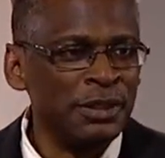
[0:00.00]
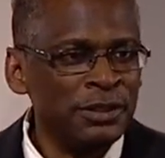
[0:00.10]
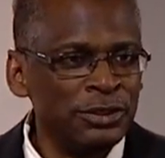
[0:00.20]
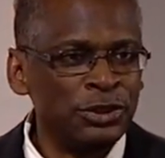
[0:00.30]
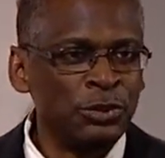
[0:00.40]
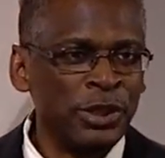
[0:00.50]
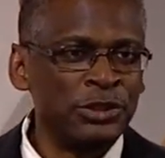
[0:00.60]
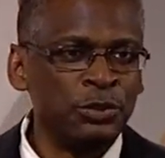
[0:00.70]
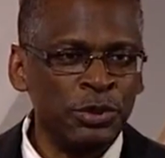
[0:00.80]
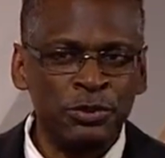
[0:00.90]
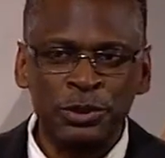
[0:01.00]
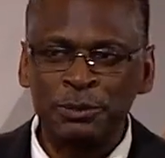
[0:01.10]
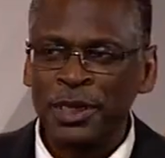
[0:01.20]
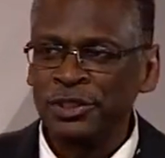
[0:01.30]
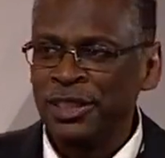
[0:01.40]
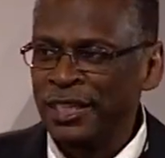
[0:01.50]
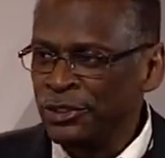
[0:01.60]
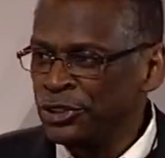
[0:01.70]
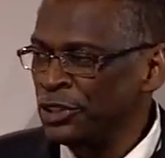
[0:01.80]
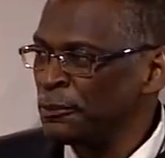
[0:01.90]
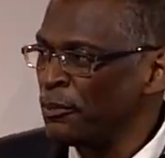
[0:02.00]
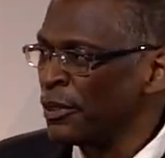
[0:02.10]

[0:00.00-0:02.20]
situation with respect to energy.